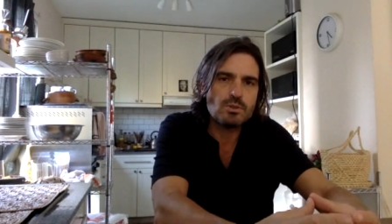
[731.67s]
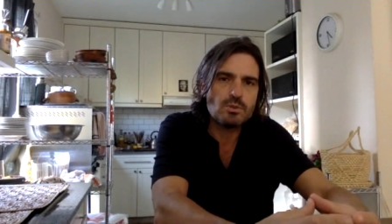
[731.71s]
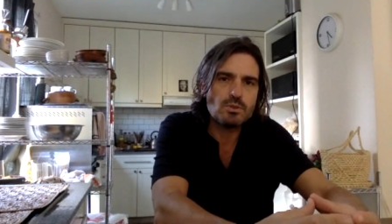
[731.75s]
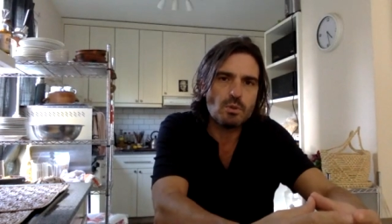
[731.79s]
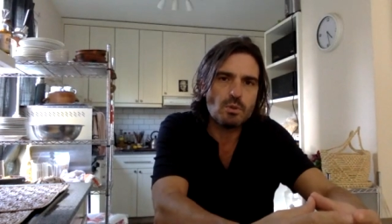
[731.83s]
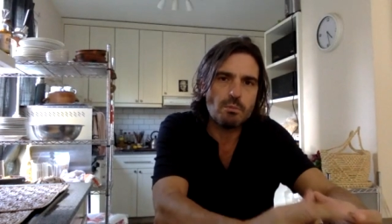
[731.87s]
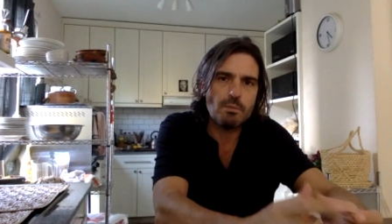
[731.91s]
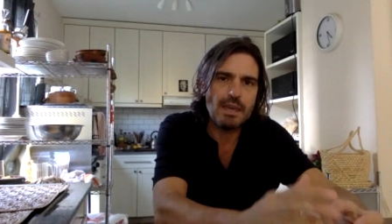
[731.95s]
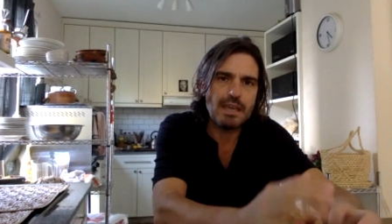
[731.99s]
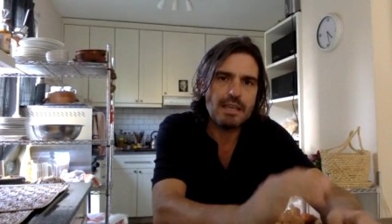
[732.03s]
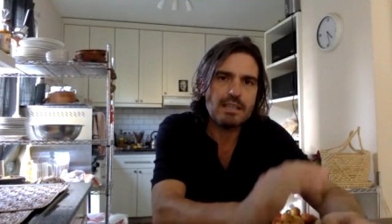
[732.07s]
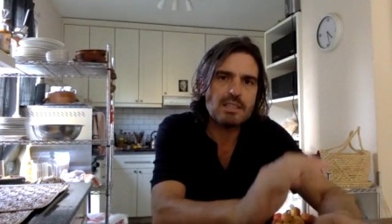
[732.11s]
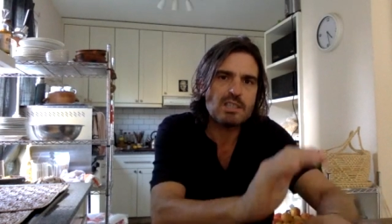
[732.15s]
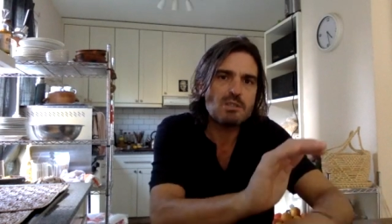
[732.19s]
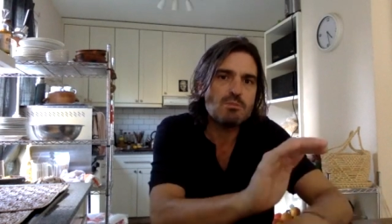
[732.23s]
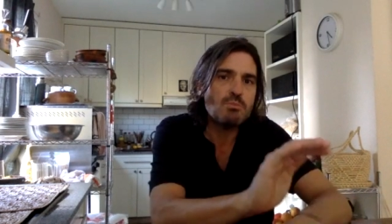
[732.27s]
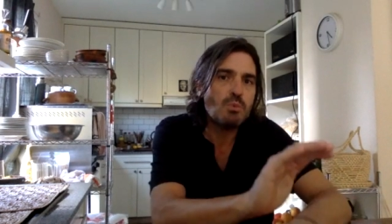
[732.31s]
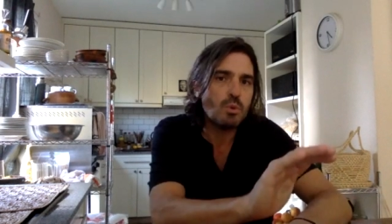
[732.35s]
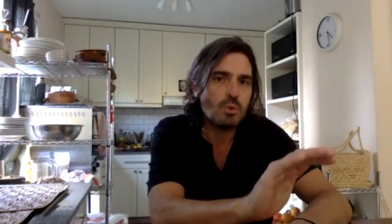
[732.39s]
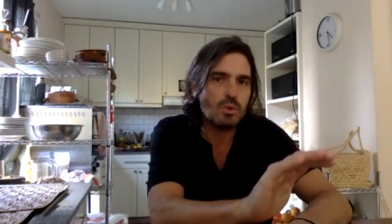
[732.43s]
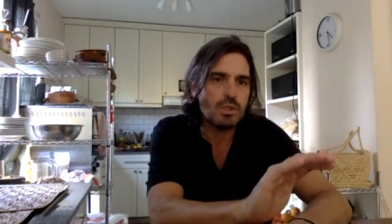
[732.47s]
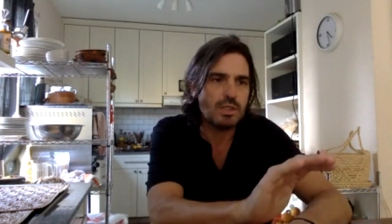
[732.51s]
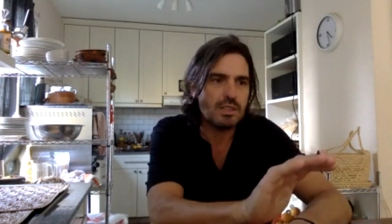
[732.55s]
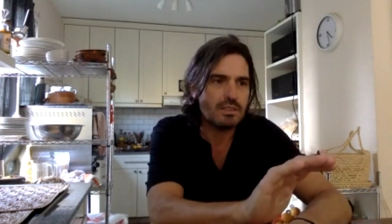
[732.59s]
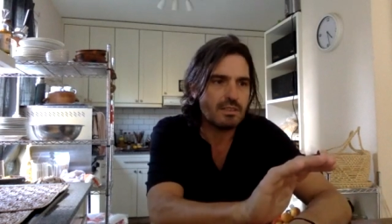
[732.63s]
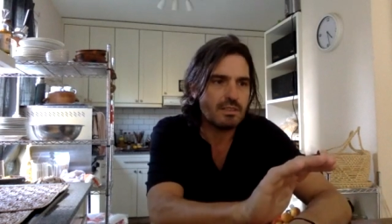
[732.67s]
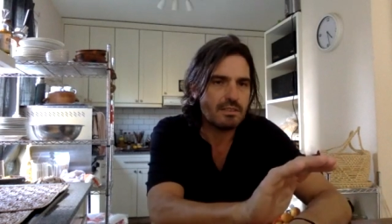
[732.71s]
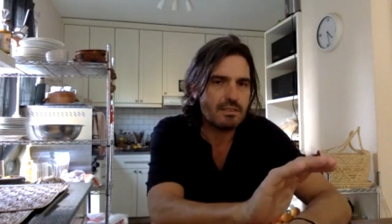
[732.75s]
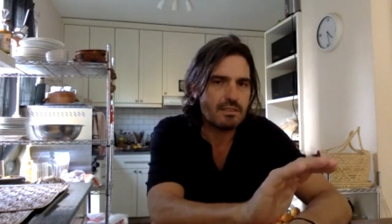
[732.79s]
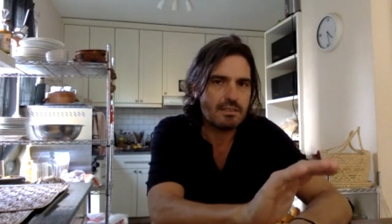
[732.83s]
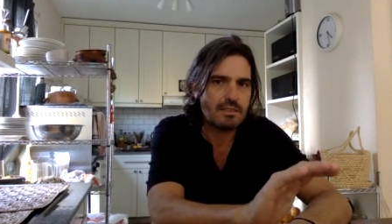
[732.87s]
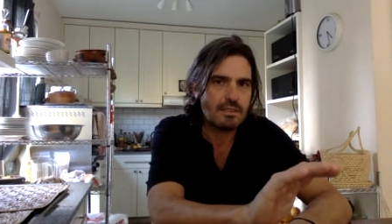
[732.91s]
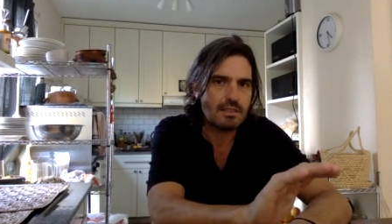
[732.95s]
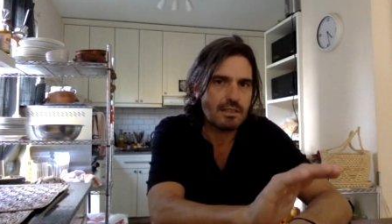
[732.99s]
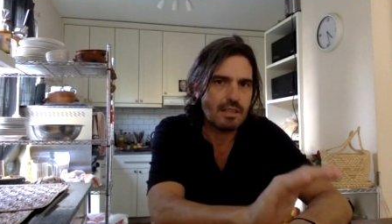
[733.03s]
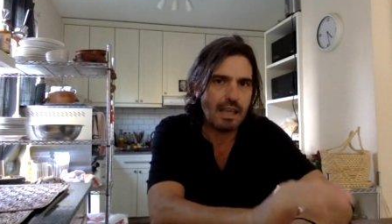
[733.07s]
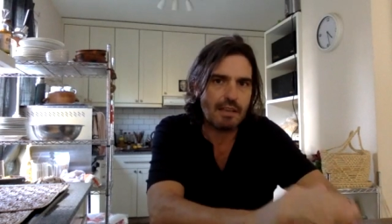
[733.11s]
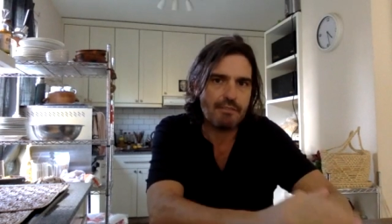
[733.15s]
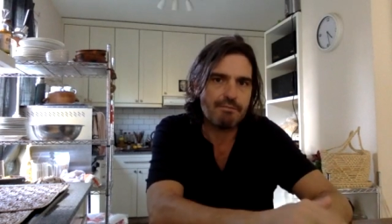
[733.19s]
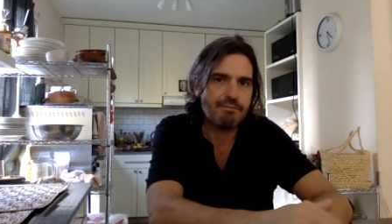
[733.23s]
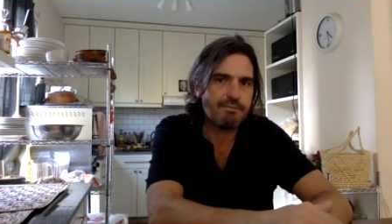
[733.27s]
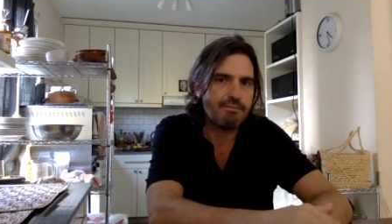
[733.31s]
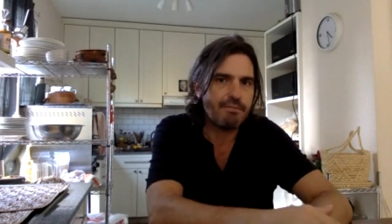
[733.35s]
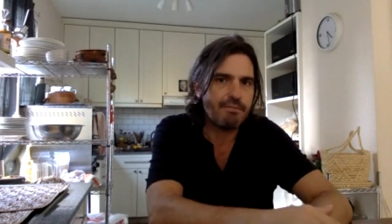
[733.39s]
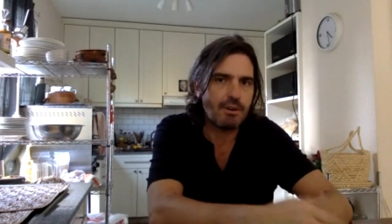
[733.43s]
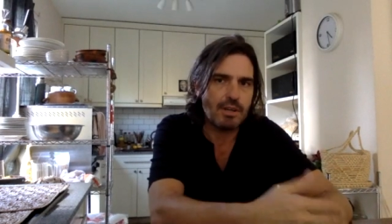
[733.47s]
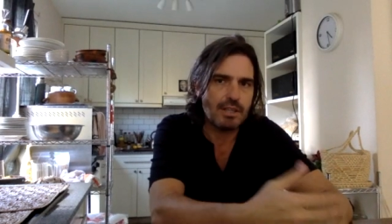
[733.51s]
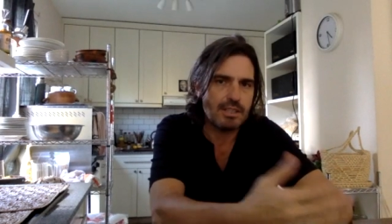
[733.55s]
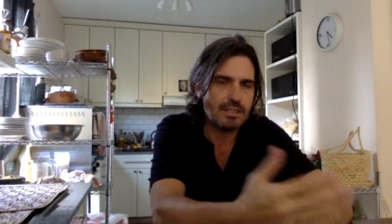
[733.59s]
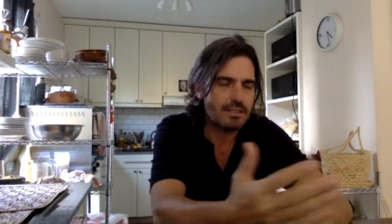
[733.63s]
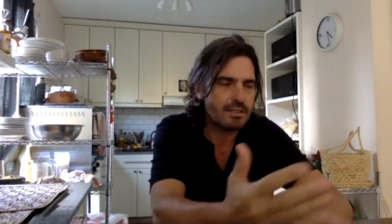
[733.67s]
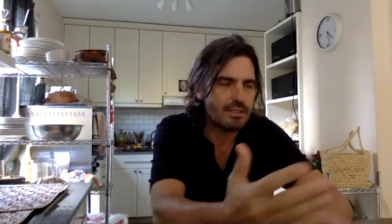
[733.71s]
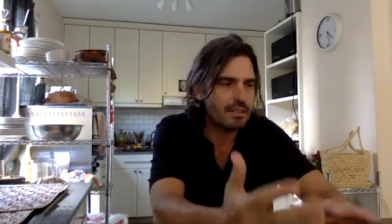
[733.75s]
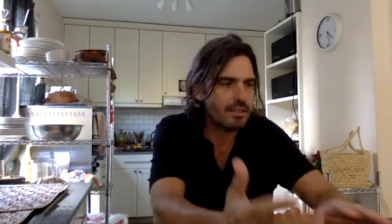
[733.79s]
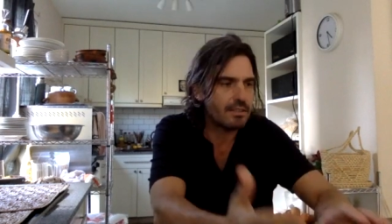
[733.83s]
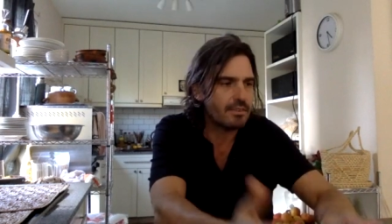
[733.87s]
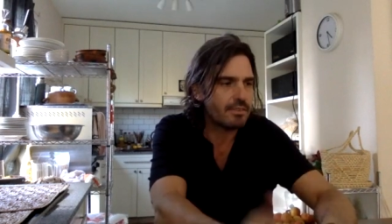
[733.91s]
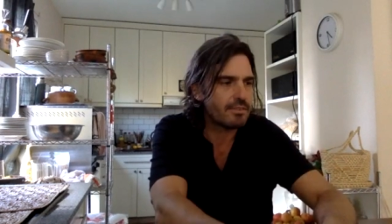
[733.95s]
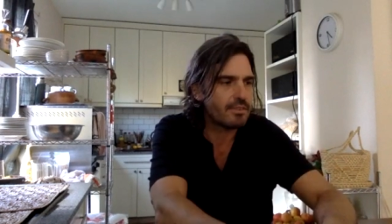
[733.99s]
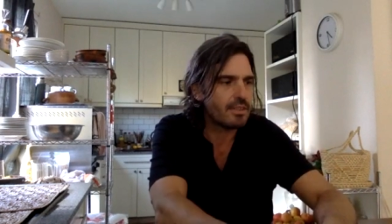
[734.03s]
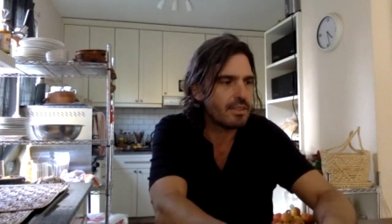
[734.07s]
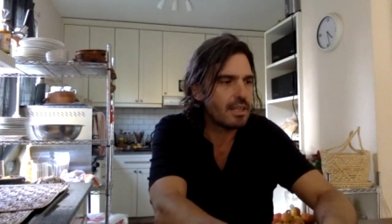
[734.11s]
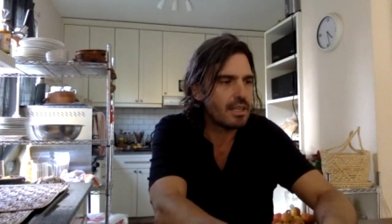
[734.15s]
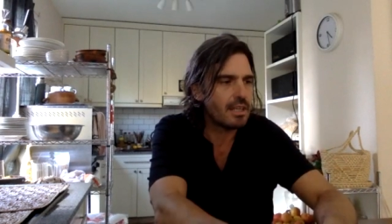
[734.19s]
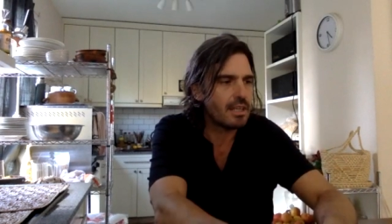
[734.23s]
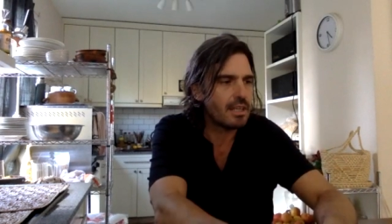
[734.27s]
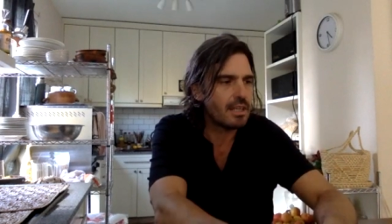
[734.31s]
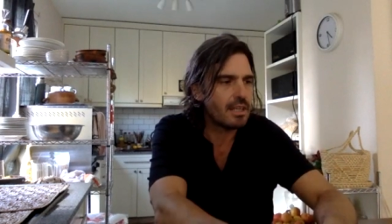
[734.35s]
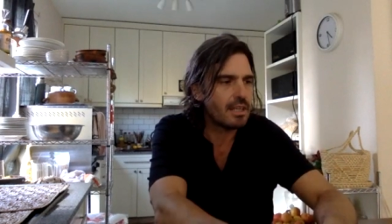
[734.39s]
to make smoothies like for instance,